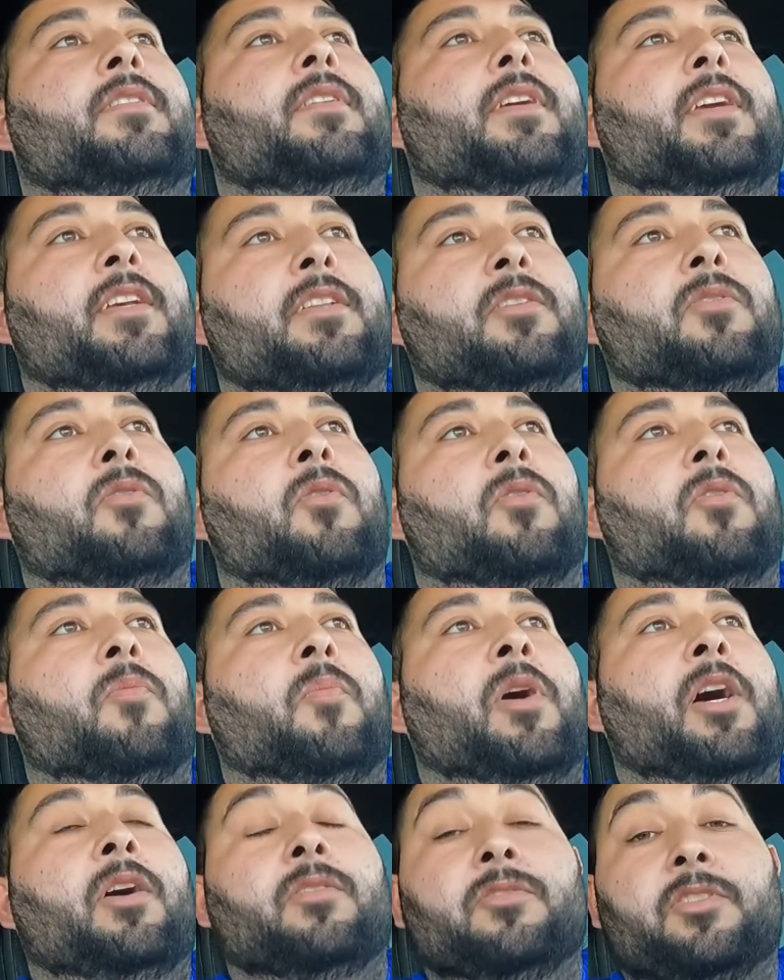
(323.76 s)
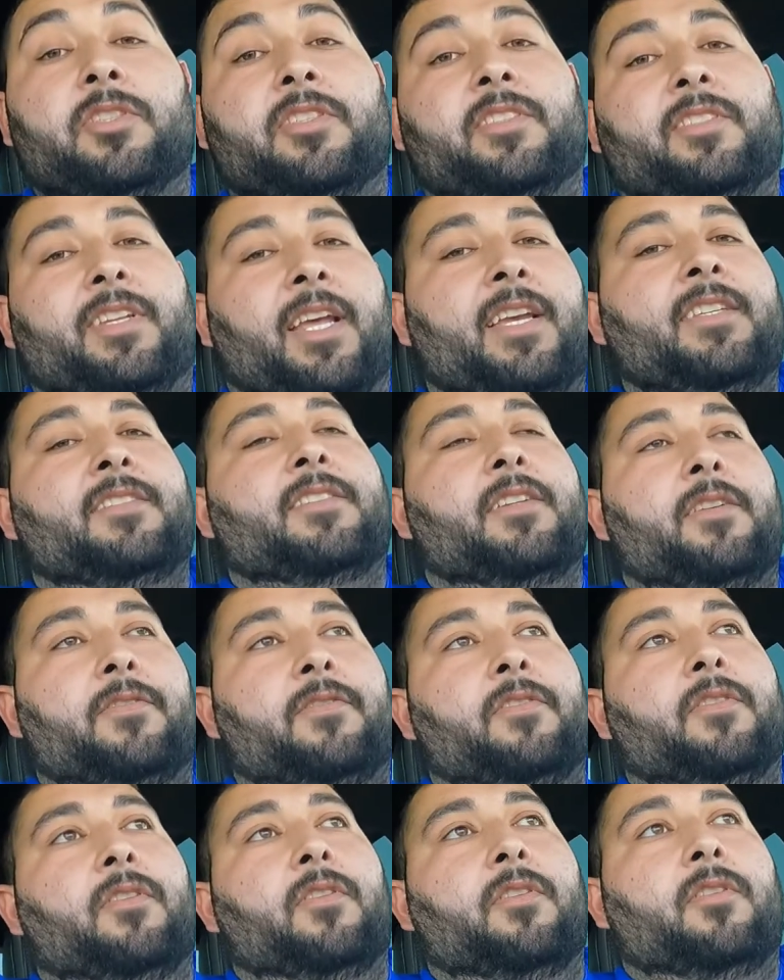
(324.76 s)
in the quarter mile and just stays there
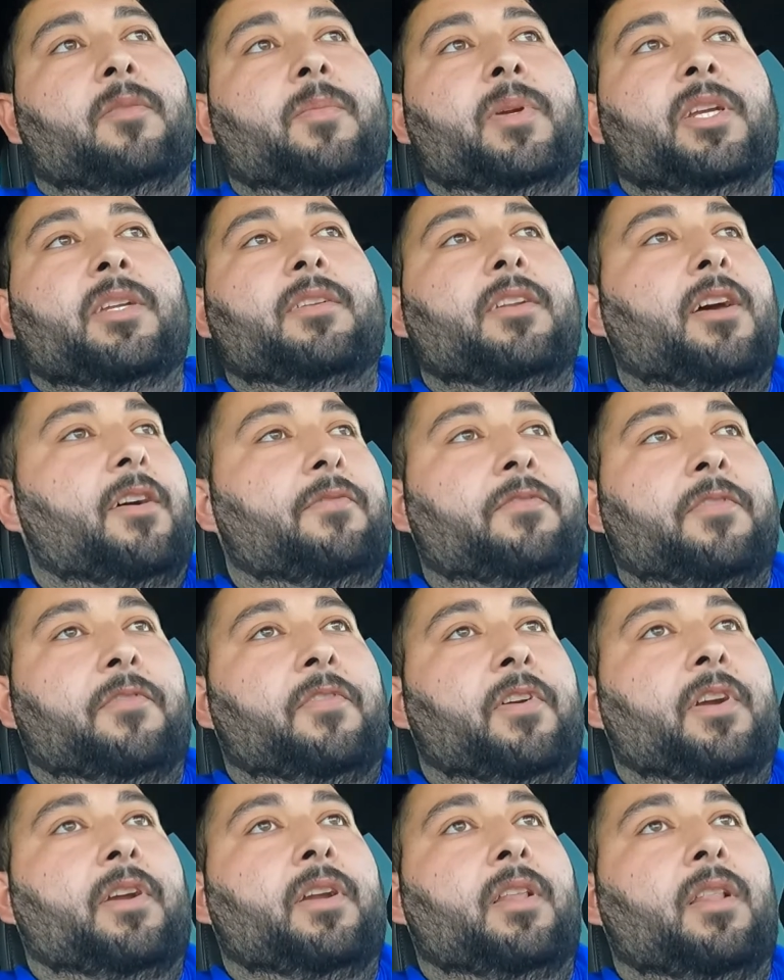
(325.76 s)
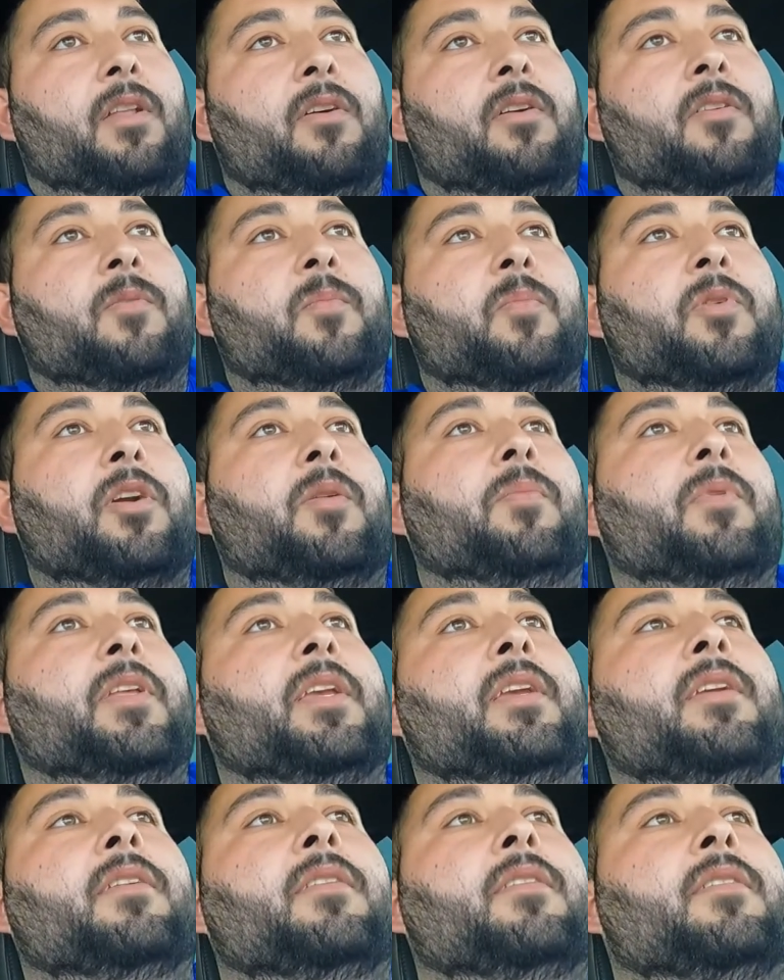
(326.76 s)
for a little bit. Not for very long,
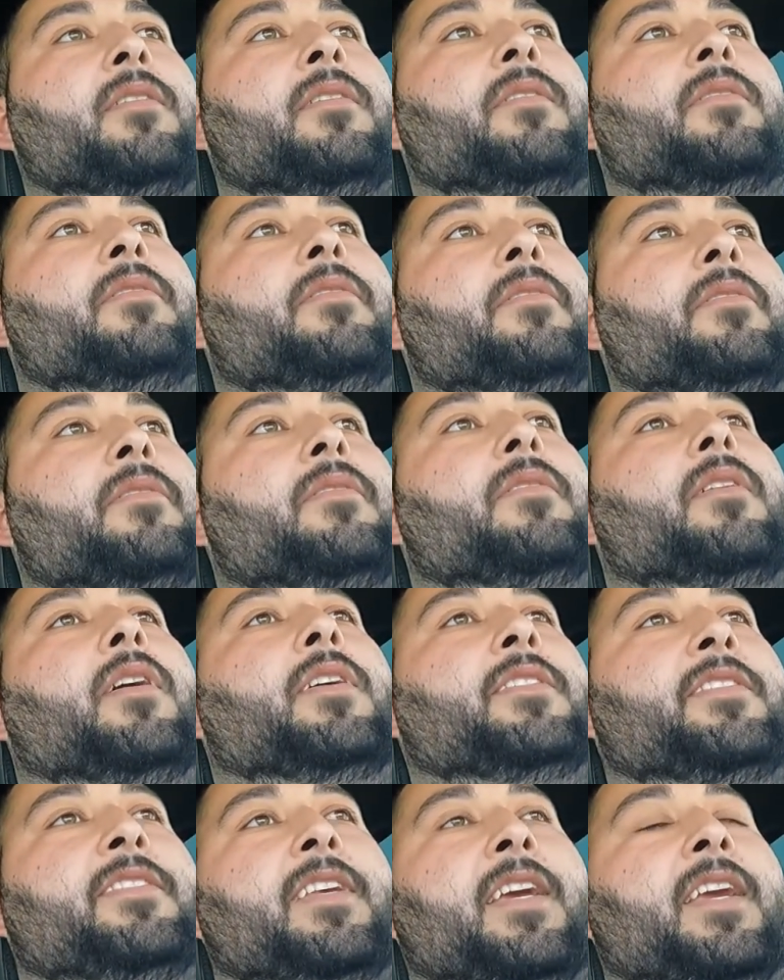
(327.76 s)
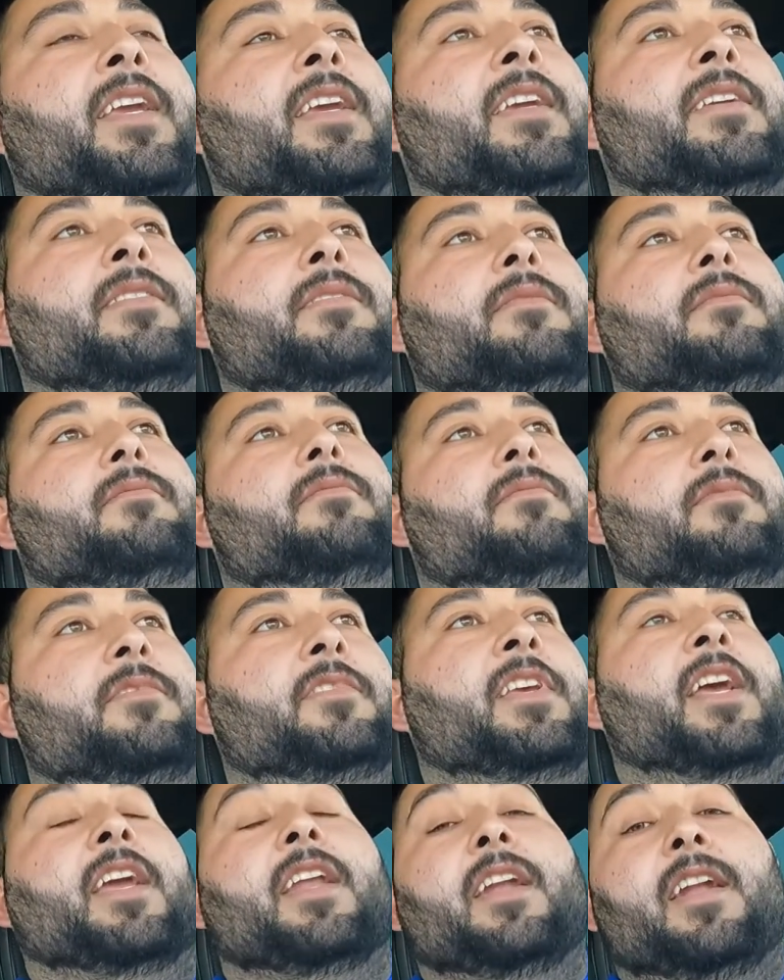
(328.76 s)
probably a second
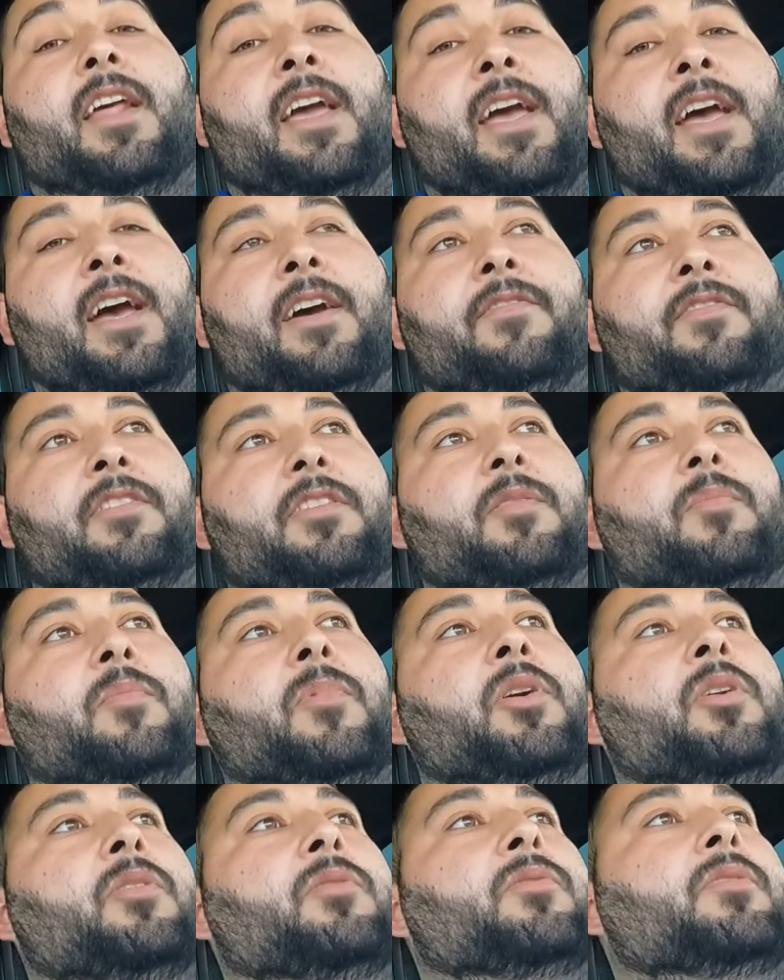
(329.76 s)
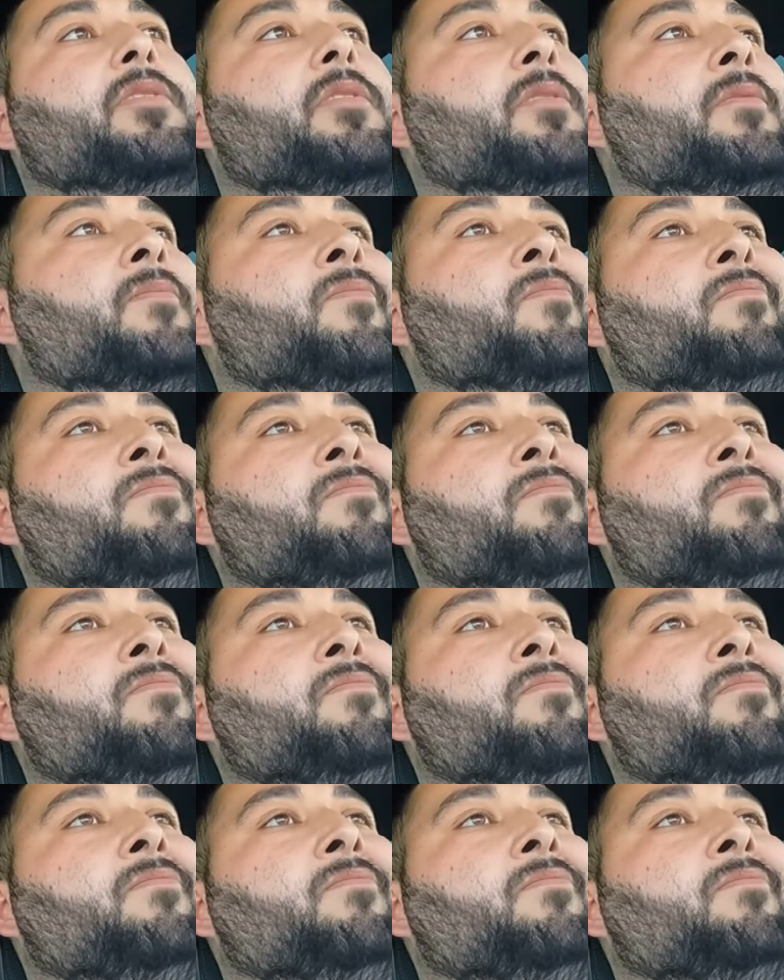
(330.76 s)
and a half at the most.